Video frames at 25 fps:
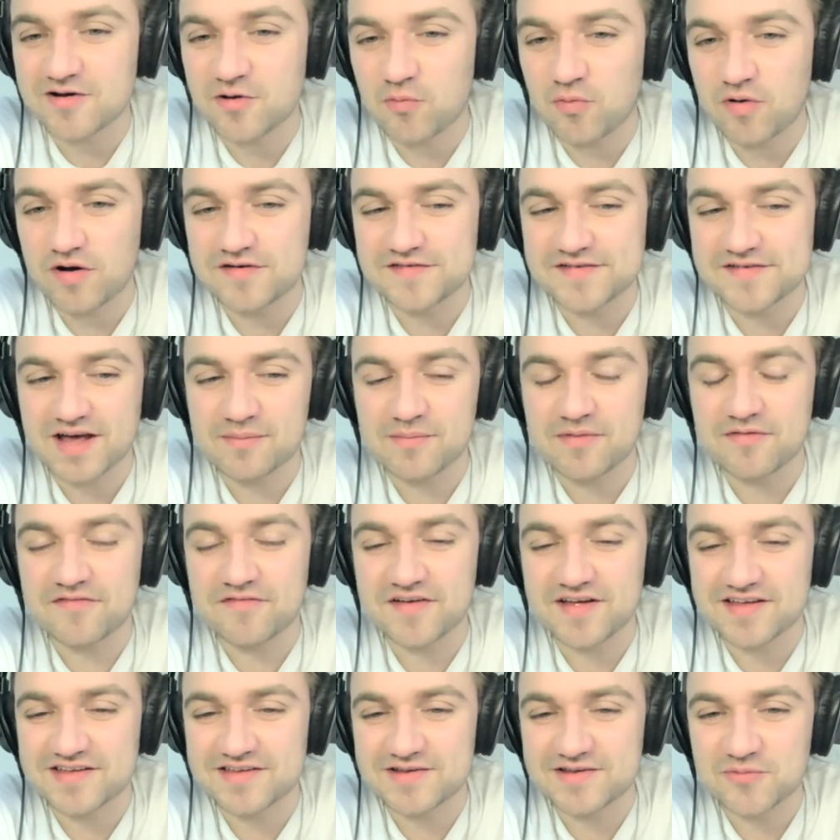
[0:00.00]
a one-time
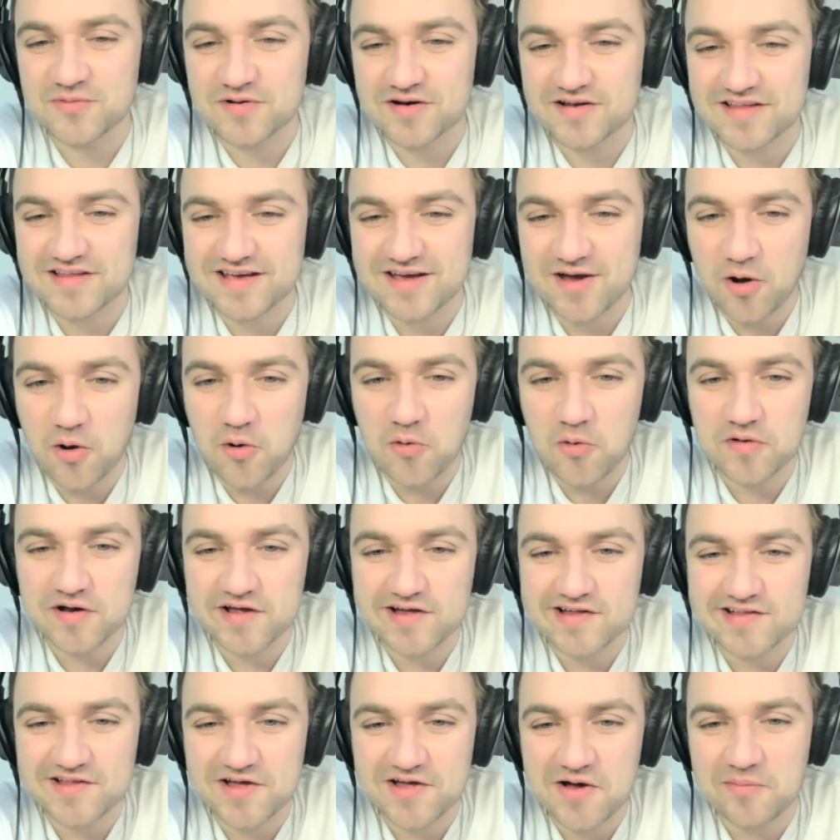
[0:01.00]
event. You want to like own a
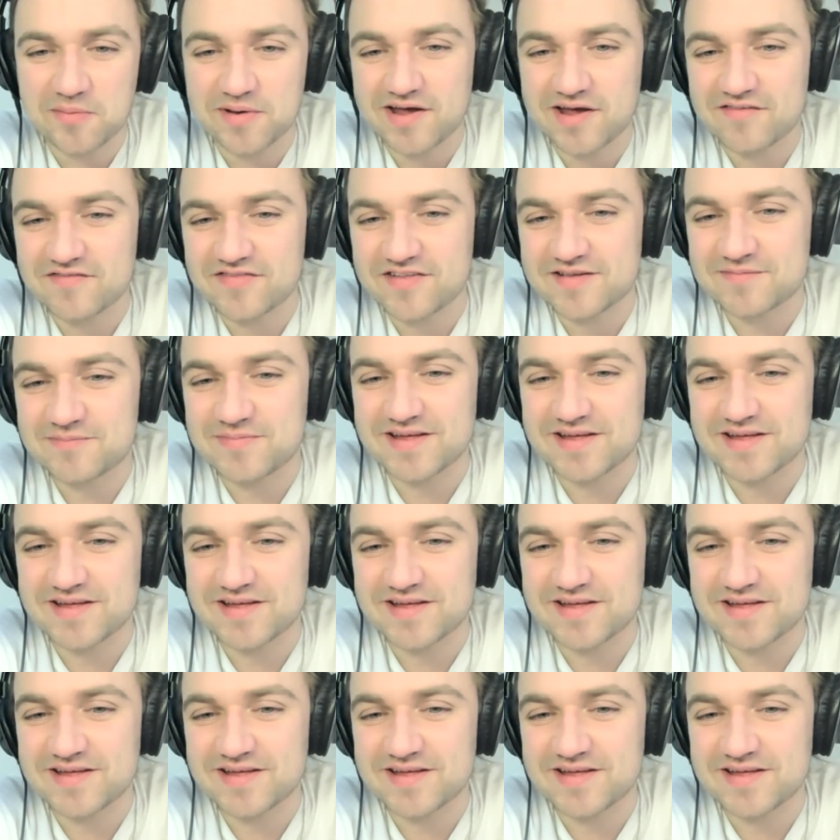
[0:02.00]
club and have this